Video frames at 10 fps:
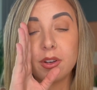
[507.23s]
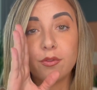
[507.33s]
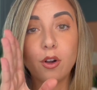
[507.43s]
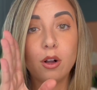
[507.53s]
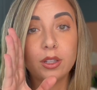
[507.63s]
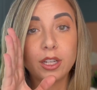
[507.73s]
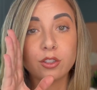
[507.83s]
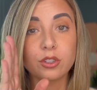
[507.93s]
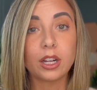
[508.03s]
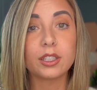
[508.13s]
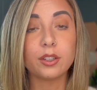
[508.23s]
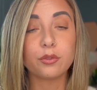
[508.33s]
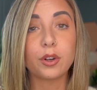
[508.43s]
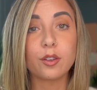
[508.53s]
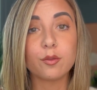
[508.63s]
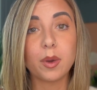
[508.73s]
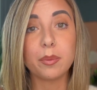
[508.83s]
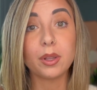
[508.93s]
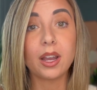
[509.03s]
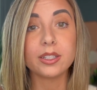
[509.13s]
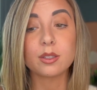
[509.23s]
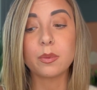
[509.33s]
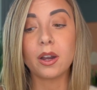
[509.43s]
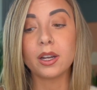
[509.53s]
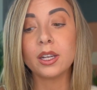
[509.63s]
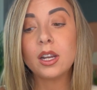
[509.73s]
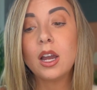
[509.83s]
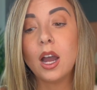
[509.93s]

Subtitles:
to fall like directly in front of my blind spot.